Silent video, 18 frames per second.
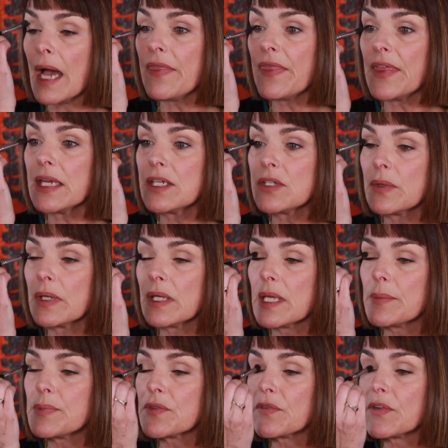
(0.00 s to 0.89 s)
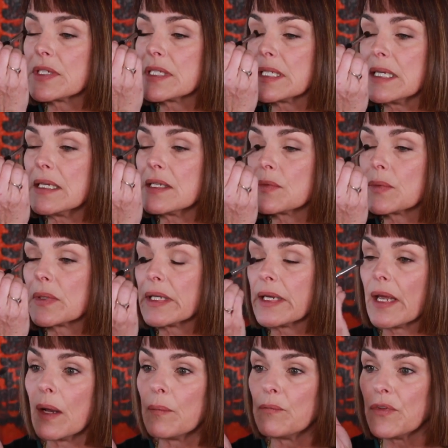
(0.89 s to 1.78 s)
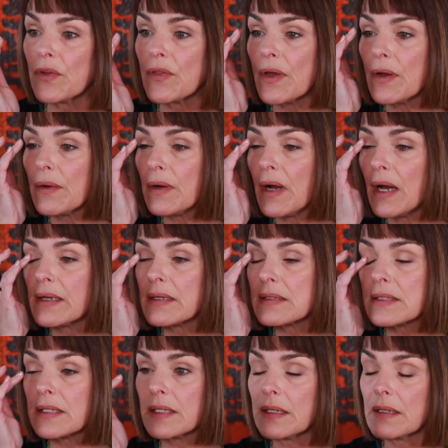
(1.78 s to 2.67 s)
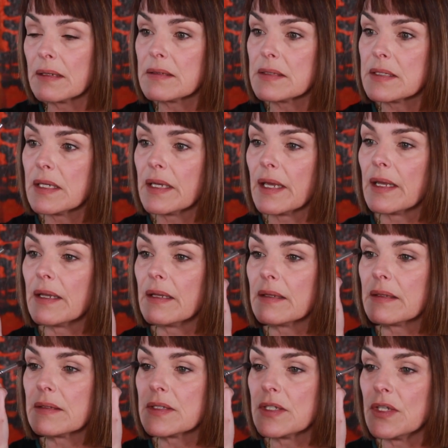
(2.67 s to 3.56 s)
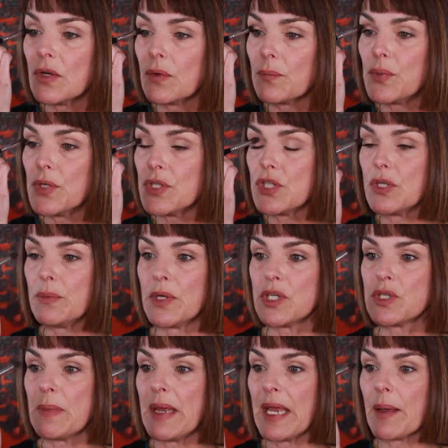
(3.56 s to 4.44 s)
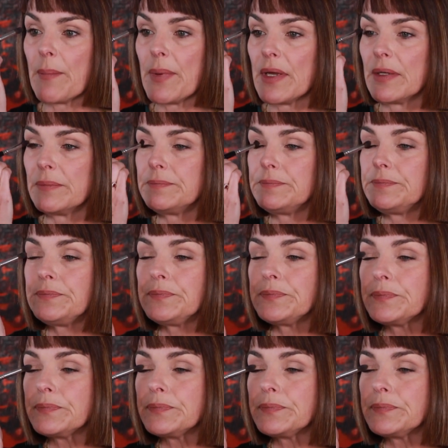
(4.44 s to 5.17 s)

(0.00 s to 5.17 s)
I think doing lips first is really helpful though, honestly, so you don't put too much makeup on.